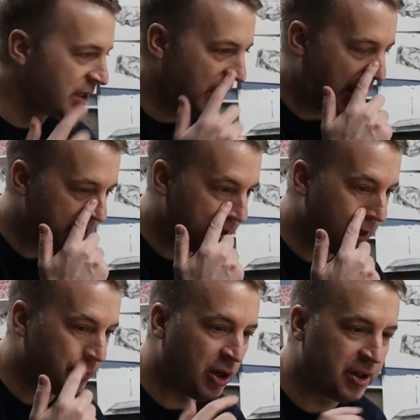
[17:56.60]
Okay, I think
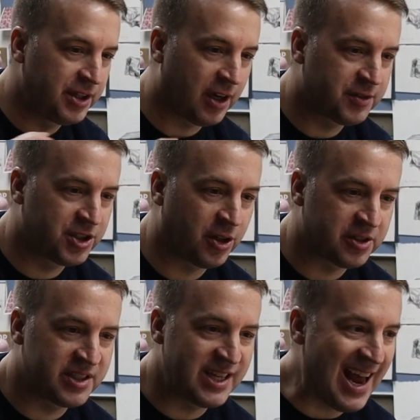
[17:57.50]
I've got enough
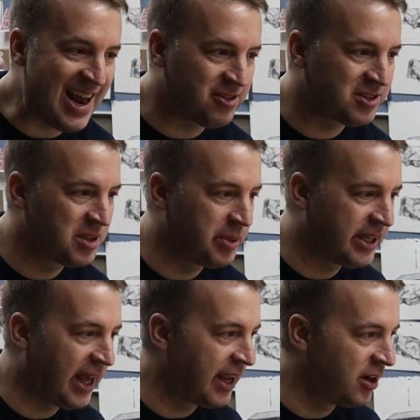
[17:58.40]
shots now to be
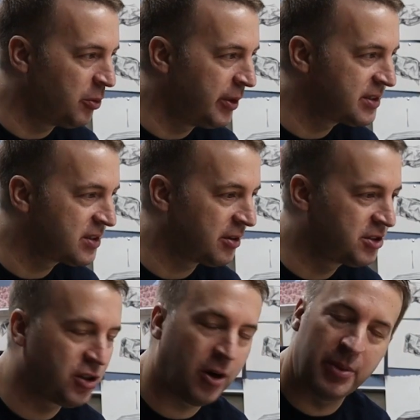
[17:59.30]
getting on with, so I'll chop